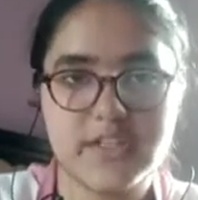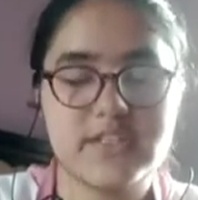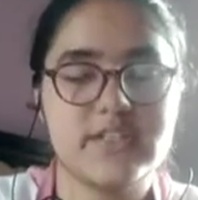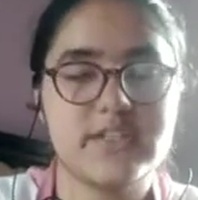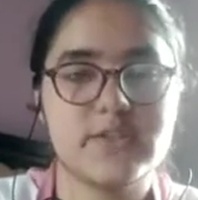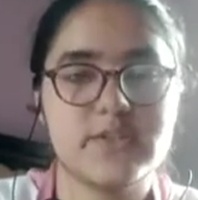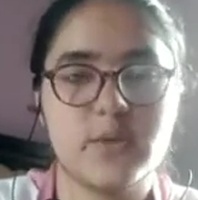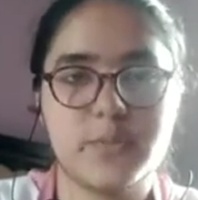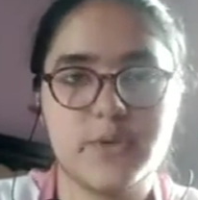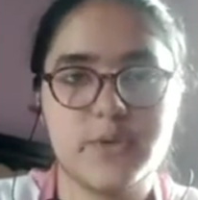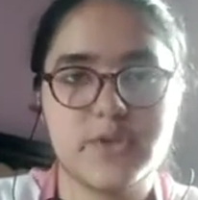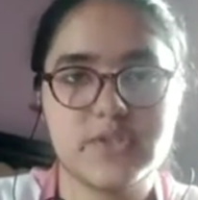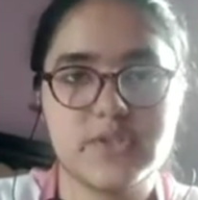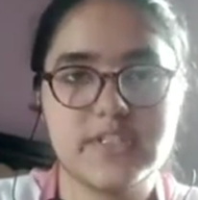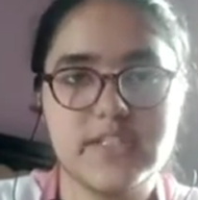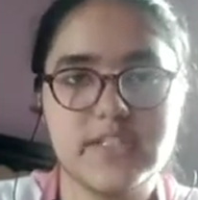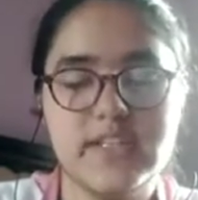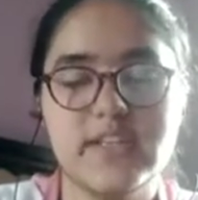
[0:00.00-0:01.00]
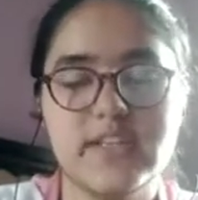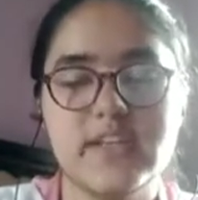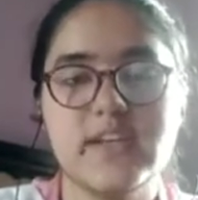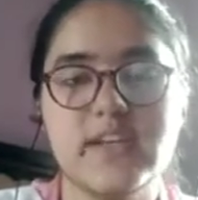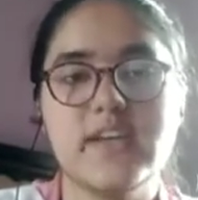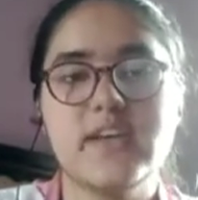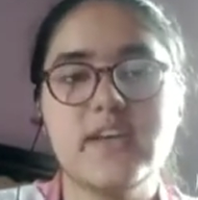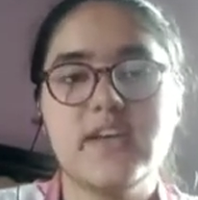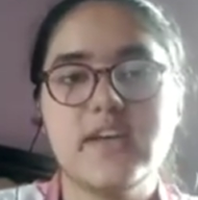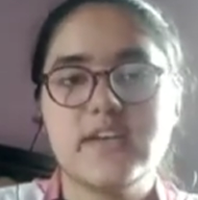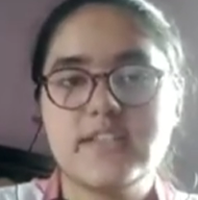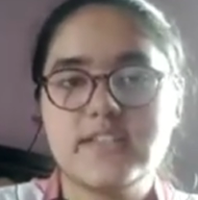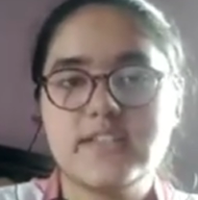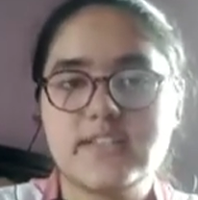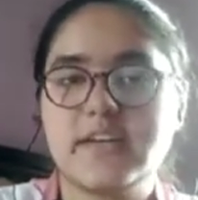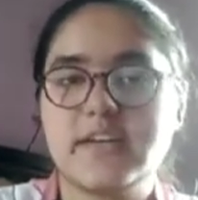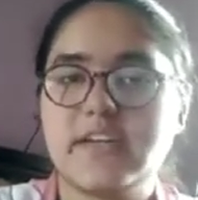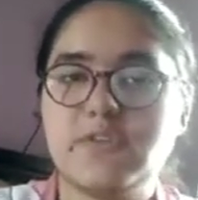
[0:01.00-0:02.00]
us this opportunity.
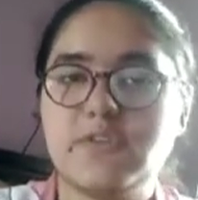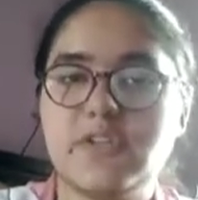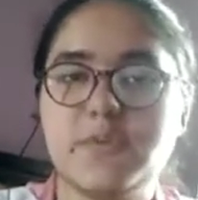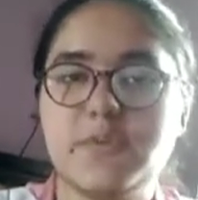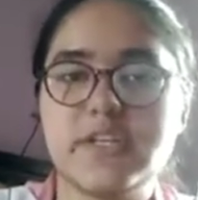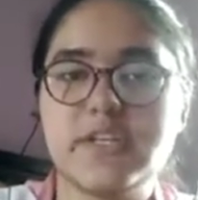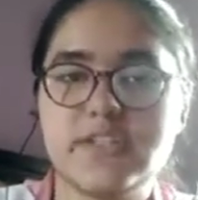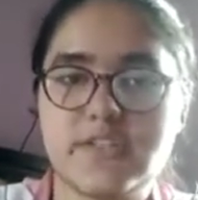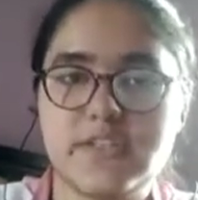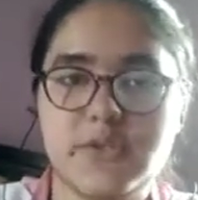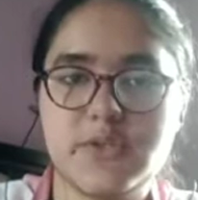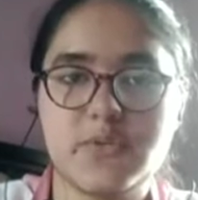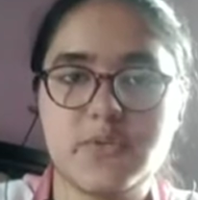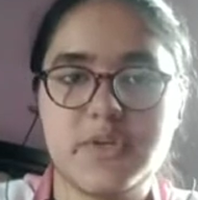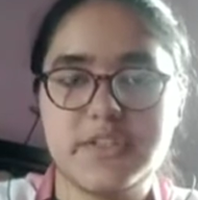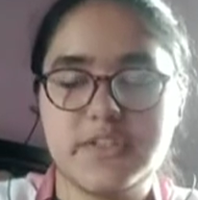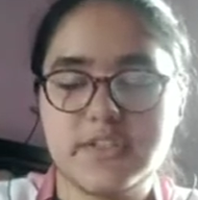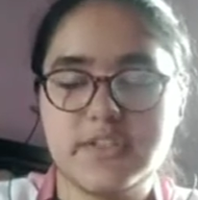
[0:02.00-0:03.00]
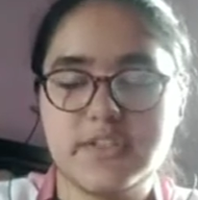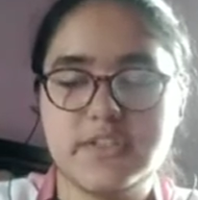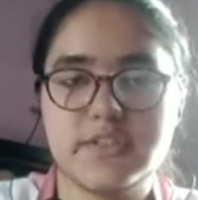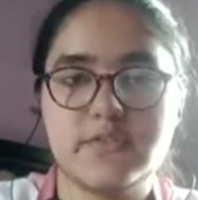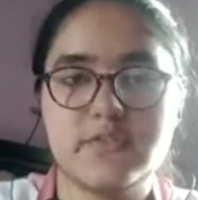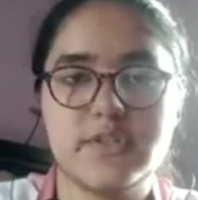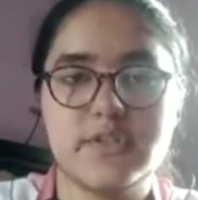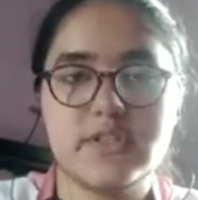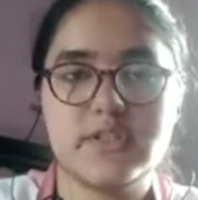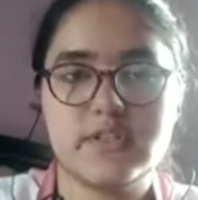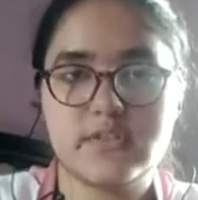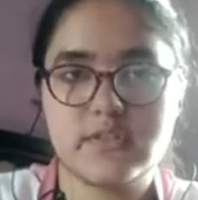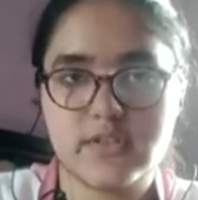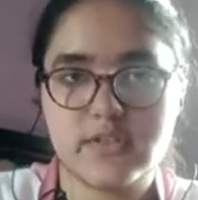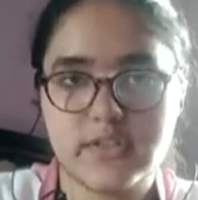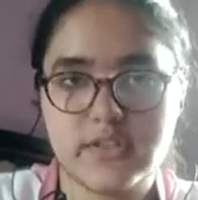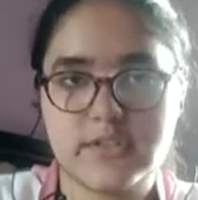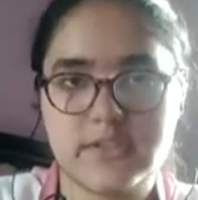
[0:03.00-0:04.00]
So I will be continuing where the where
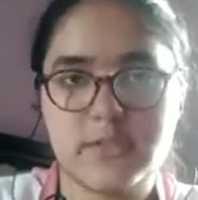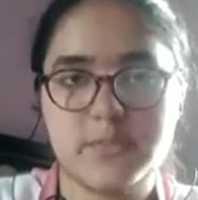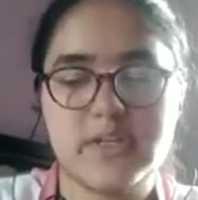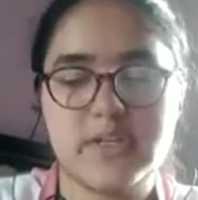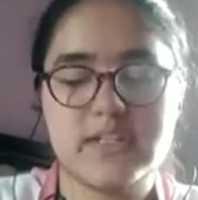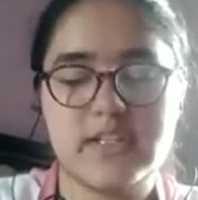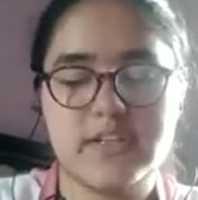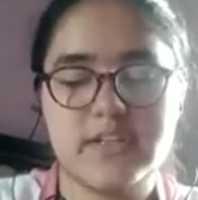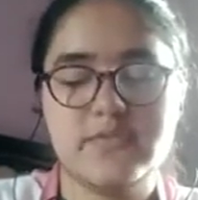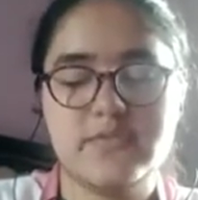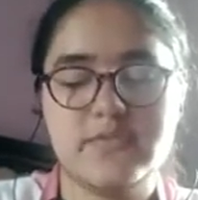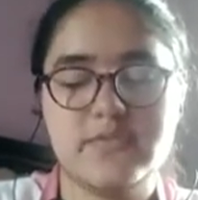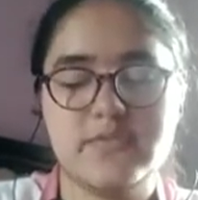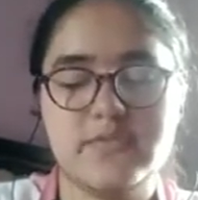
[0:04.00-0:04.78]
uh, Antima left